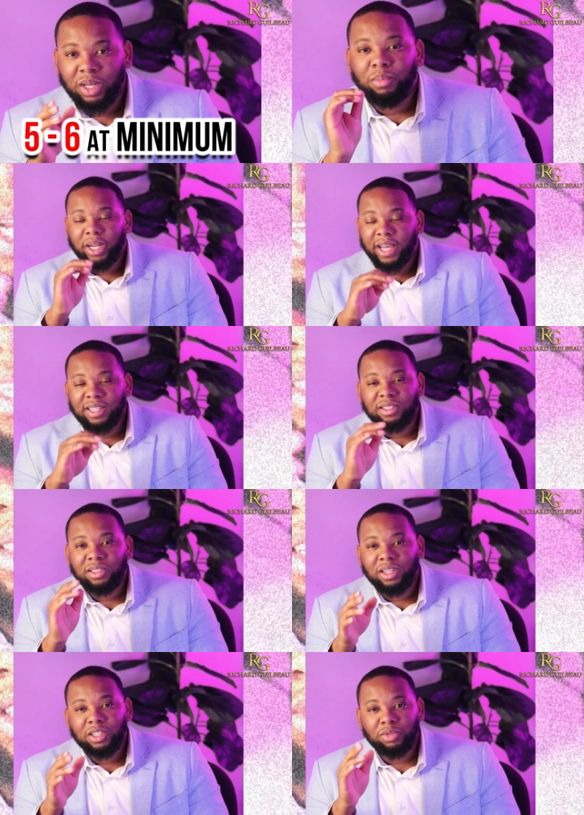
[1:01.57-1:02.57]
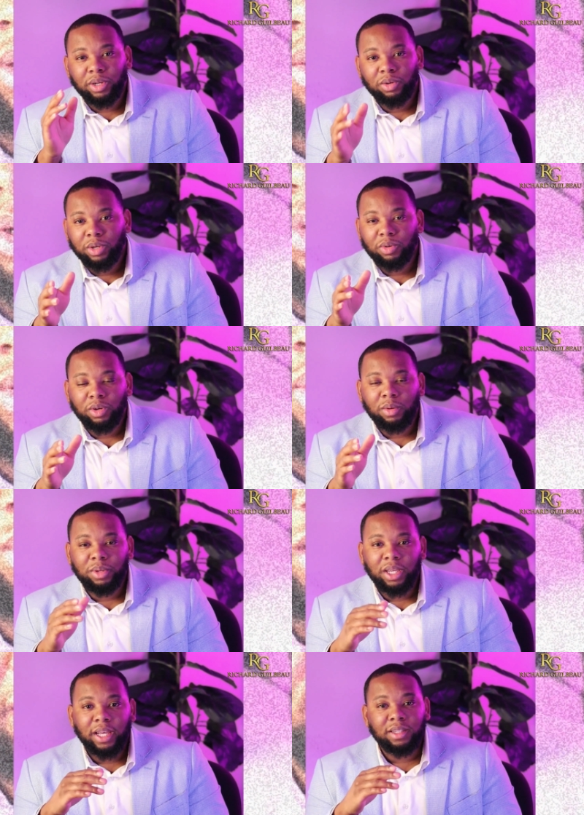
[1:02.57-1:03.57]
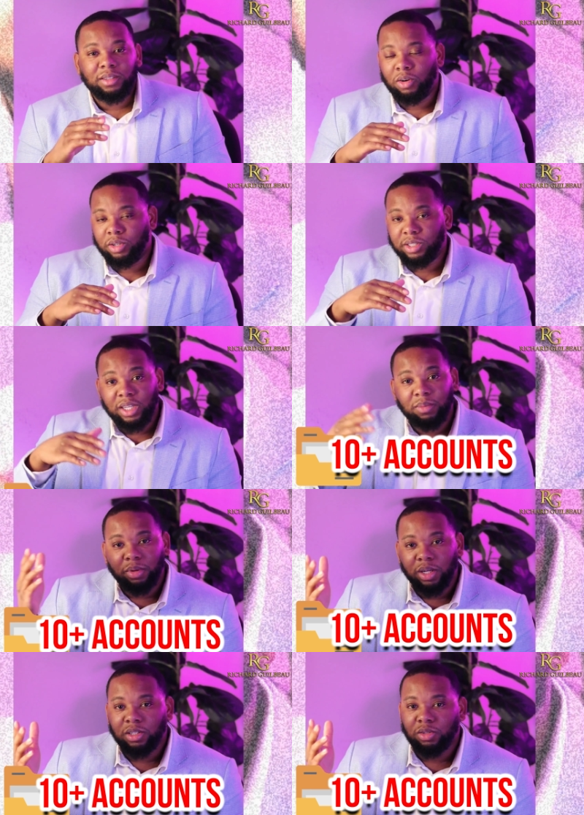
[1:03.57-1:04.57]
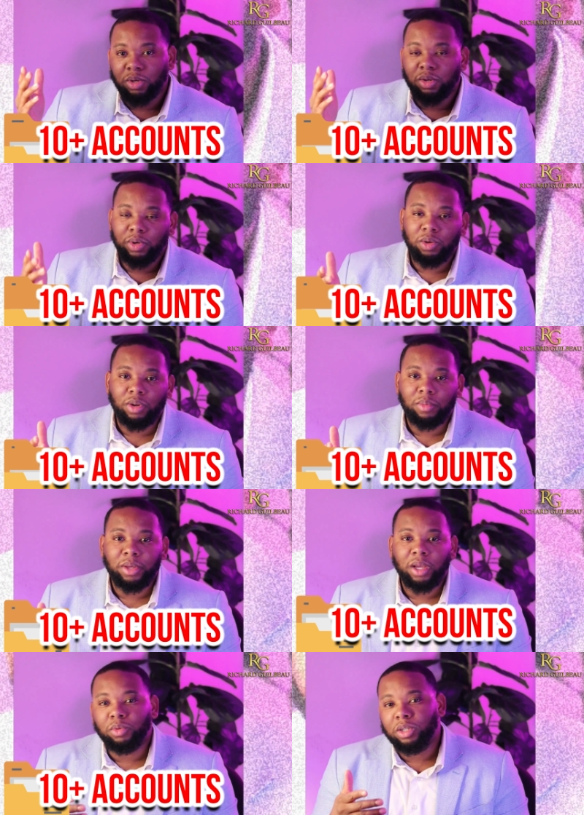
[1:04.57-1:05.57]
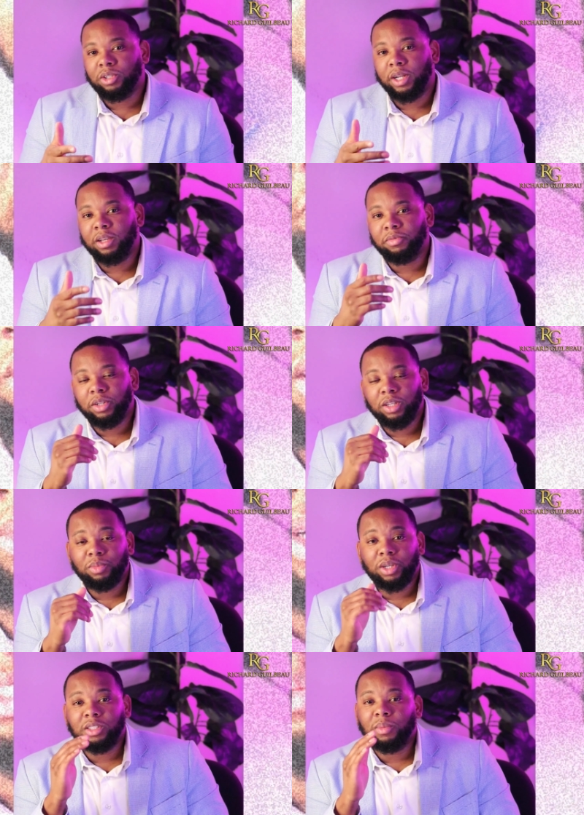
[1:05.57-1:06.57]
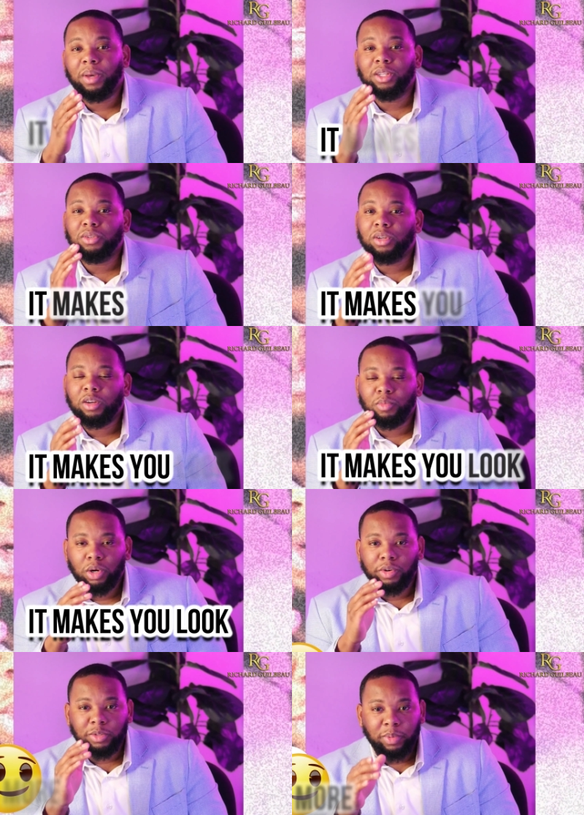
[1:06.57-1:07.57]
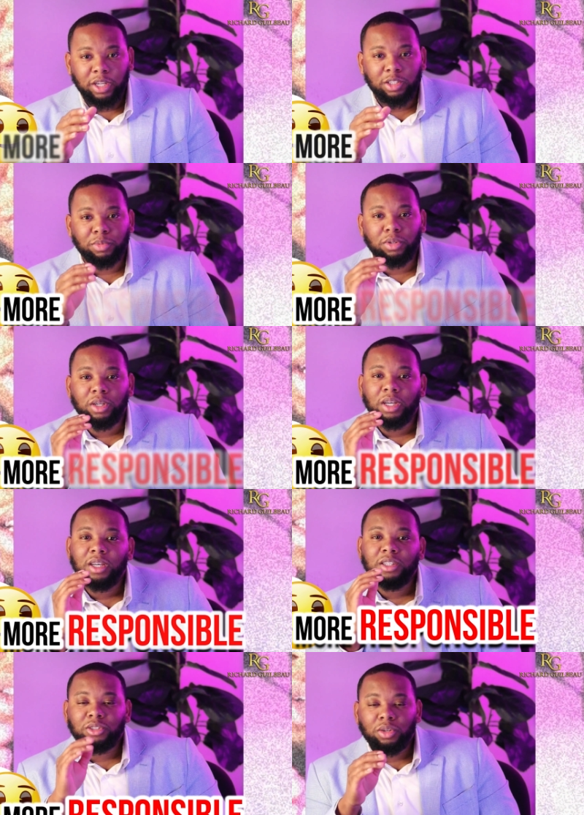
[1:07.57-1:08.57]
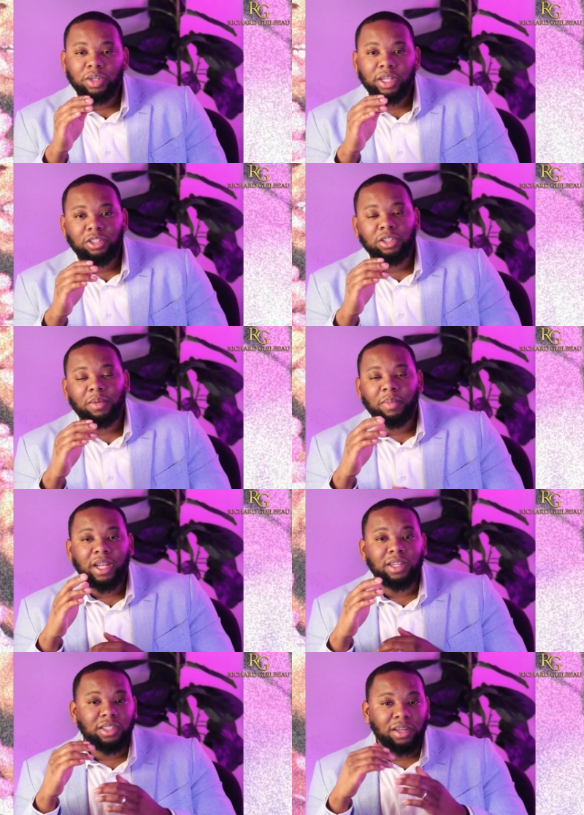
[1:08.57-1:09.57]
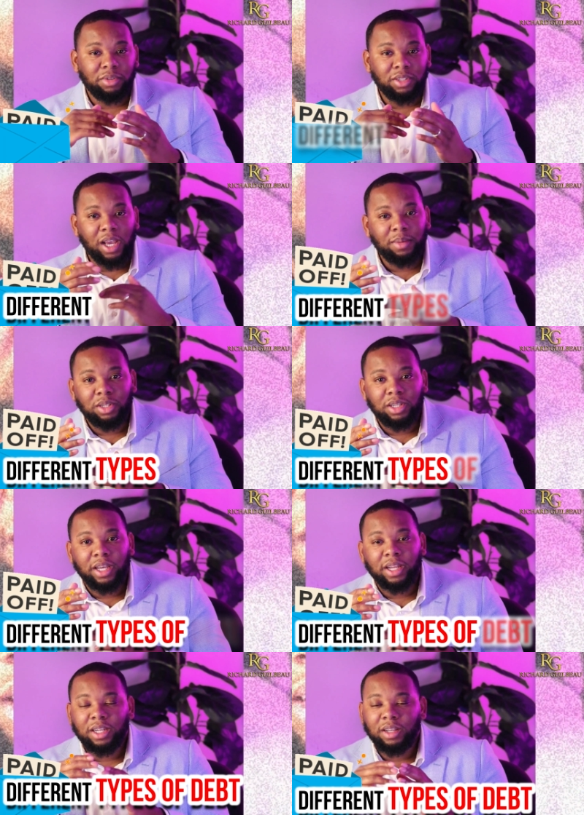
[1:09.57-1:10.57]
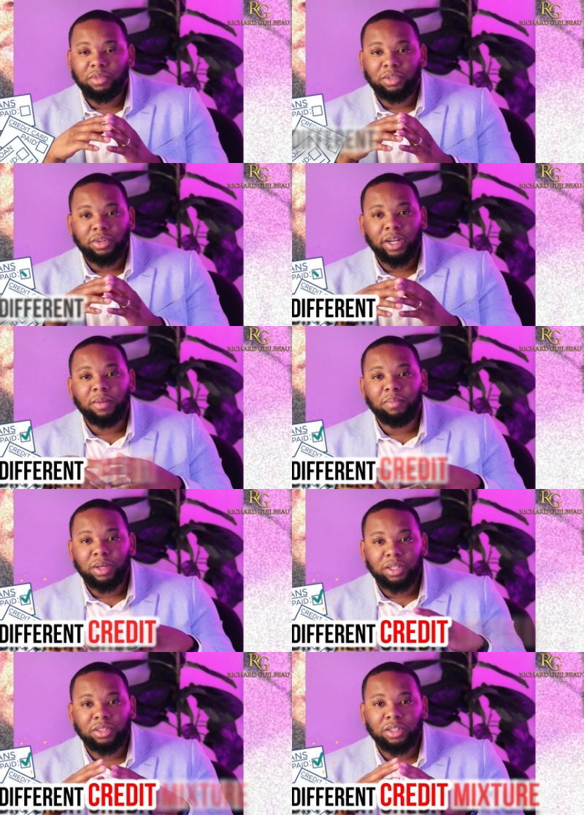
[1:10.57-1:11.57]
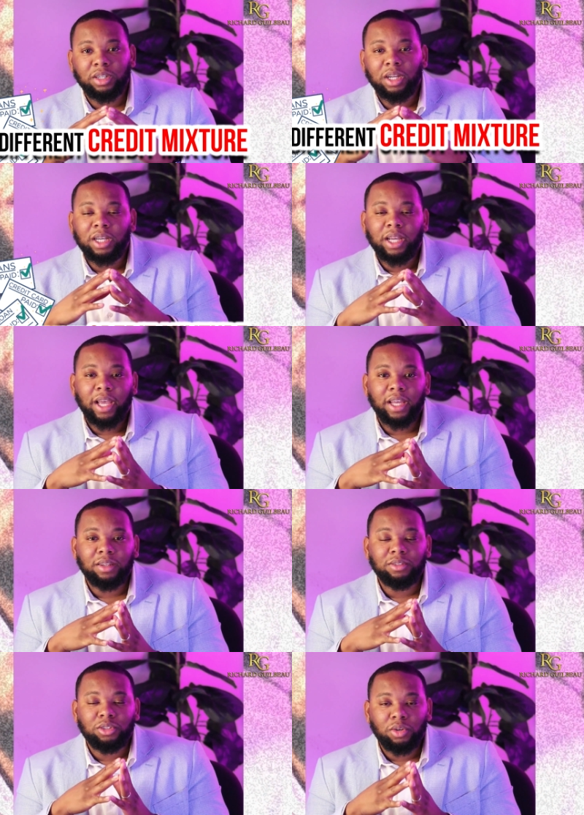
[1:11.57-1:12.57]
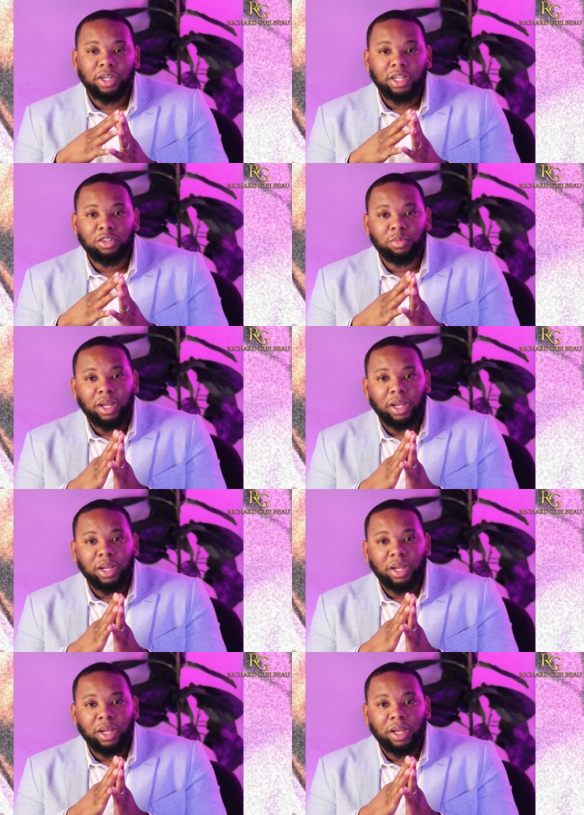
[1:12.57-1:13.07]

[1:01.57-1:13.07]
But 8 to 10 is where you really want to be at, or 10 plus is where you really want to be at when you're trying to get funding, because it makes you look more responsible, showing that you can manage different types of debt, a different credit mixture, and showing that you've